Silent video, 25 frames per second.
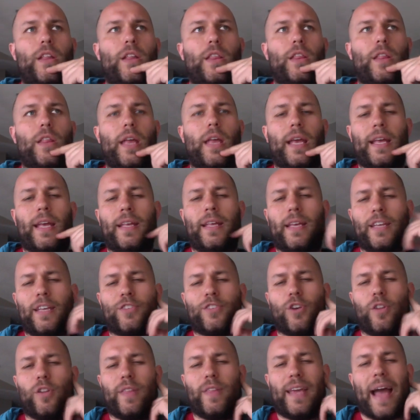It's
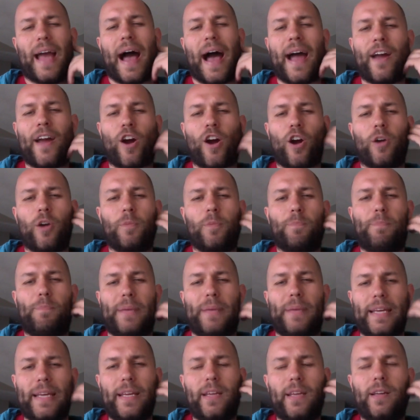called the
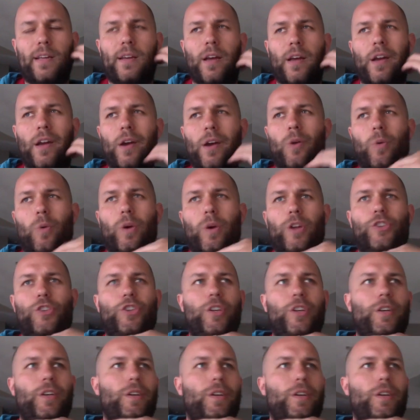IRB, which
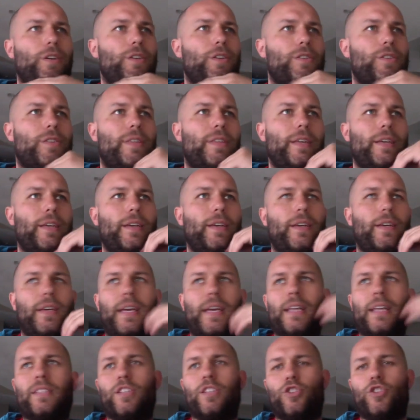is the
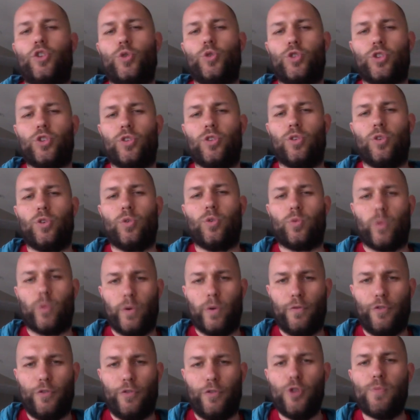Institutional
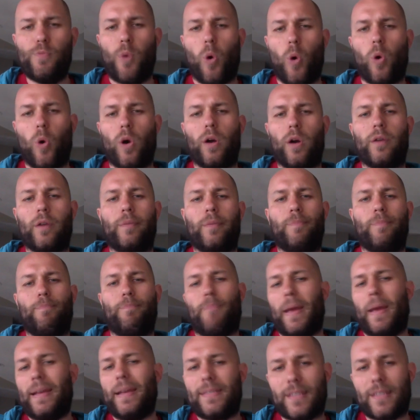Review Board,
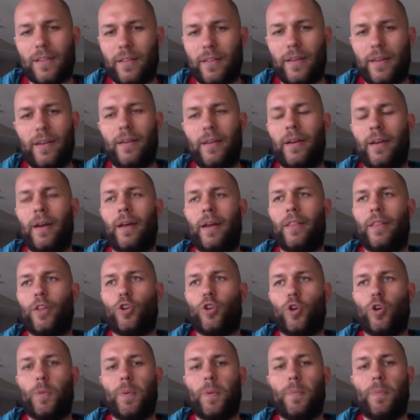basically the
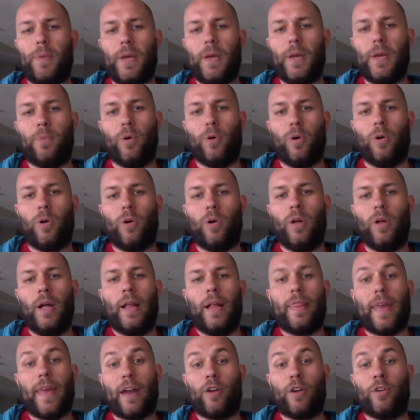group of people
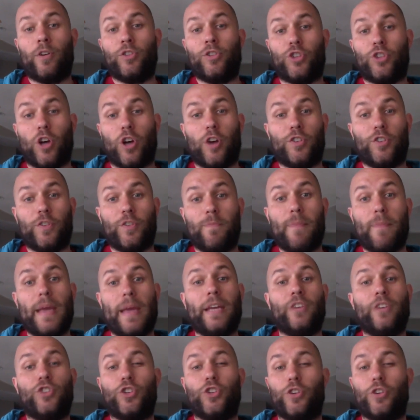that are in charge of
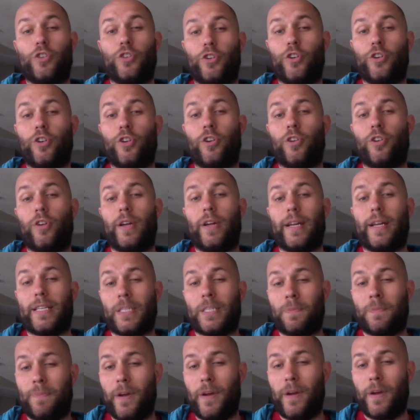making sure your
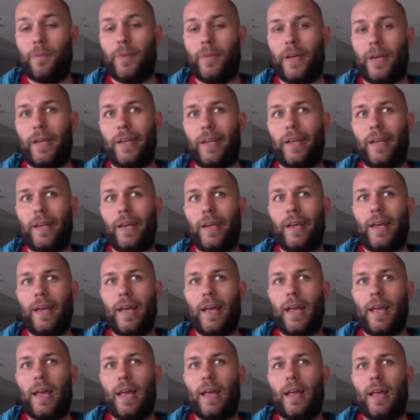experiment
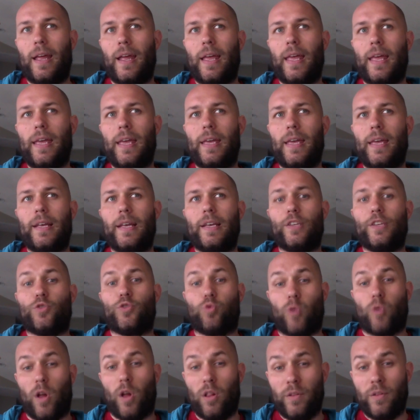is
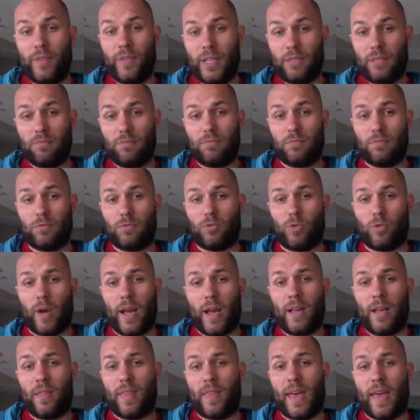relevant,
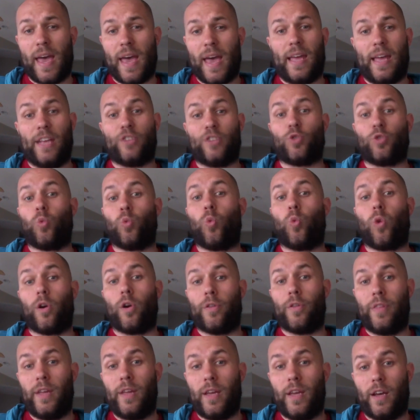right? That it's
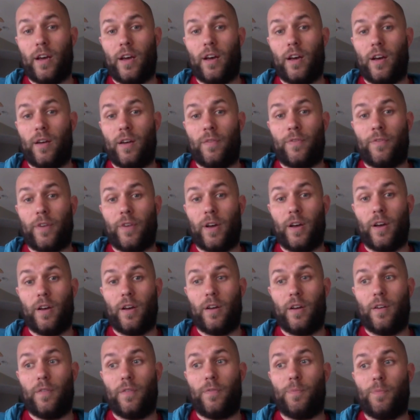worthy of
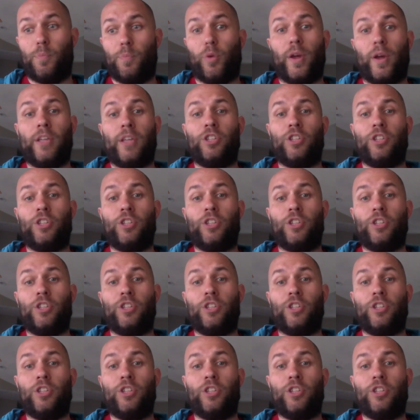bringing